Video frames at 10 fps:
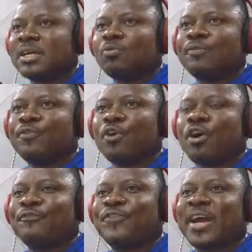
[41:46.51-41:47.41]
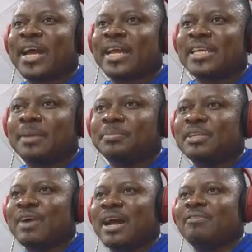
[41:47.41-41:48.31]
We've all fired them.
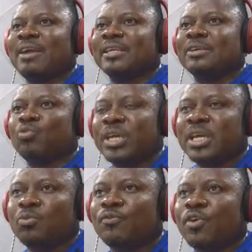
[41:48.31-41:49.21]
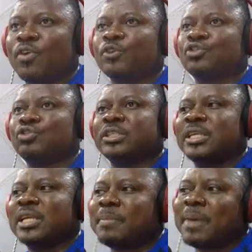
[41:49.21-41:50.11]
They've all run away. We've all
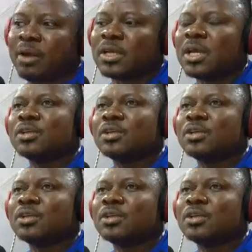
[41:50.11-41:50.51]
frustrated them out.